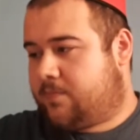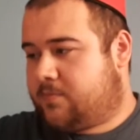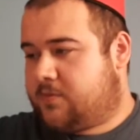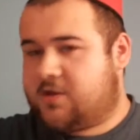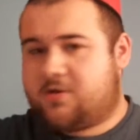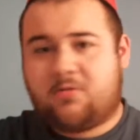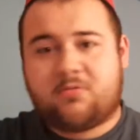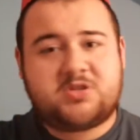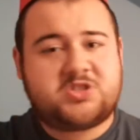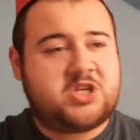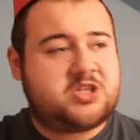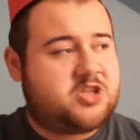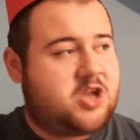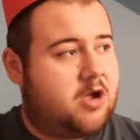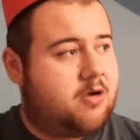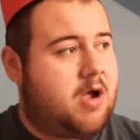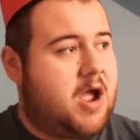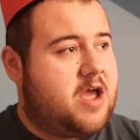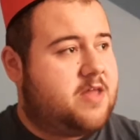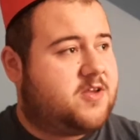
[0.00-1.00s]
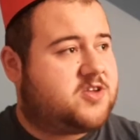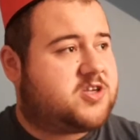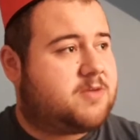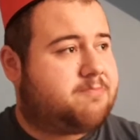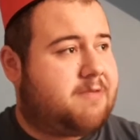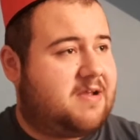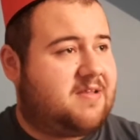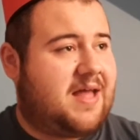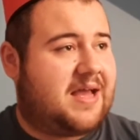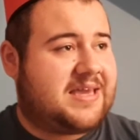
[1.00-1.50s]
You know what they should do? They should
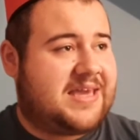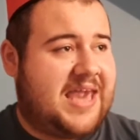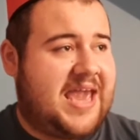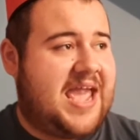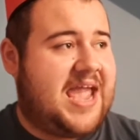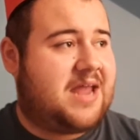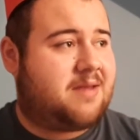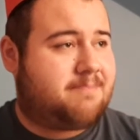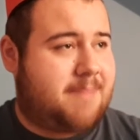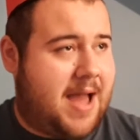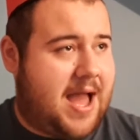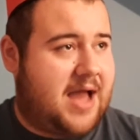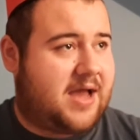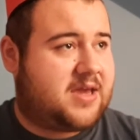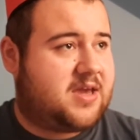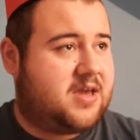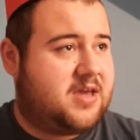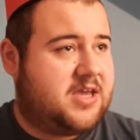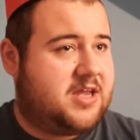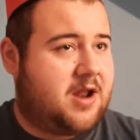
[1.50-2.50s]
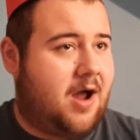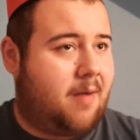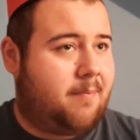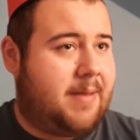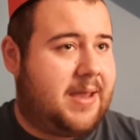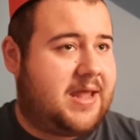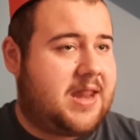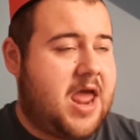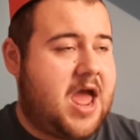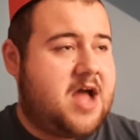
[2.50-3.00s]
bring that cane back, you know what I
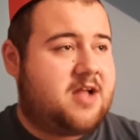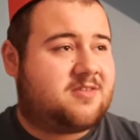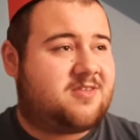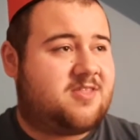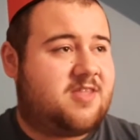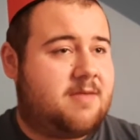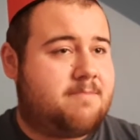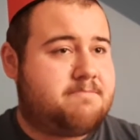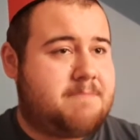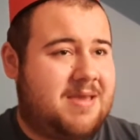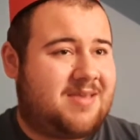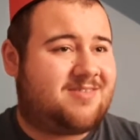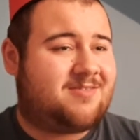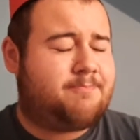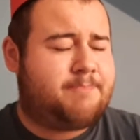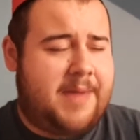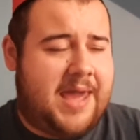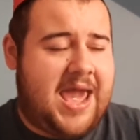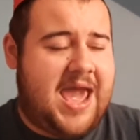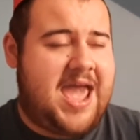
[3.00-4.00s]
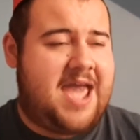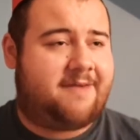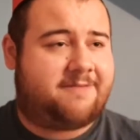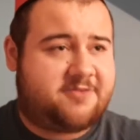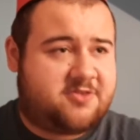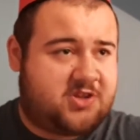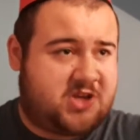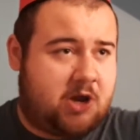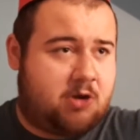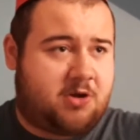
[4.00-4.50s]
mean, to the misbehaved
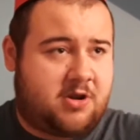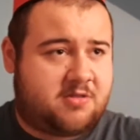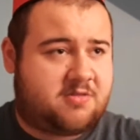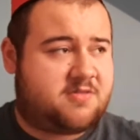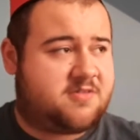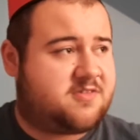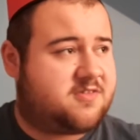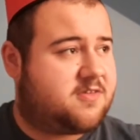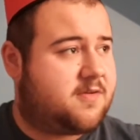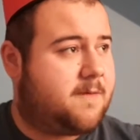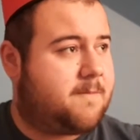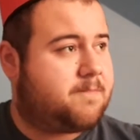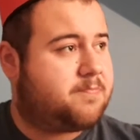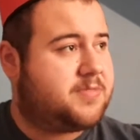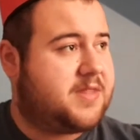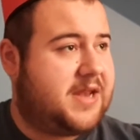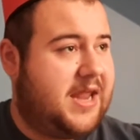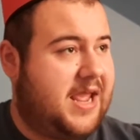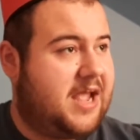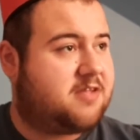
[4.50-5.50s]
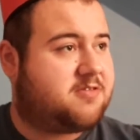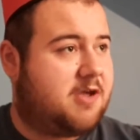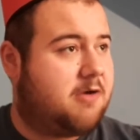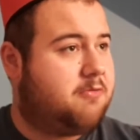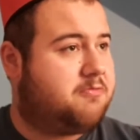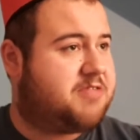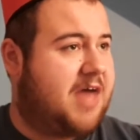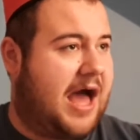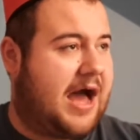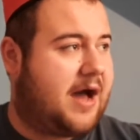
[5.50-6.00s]
students. They need to
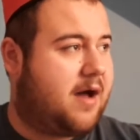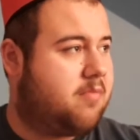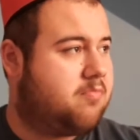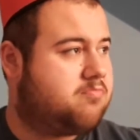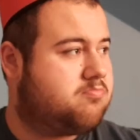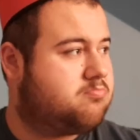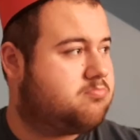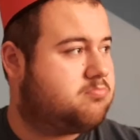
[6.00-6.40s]
do that.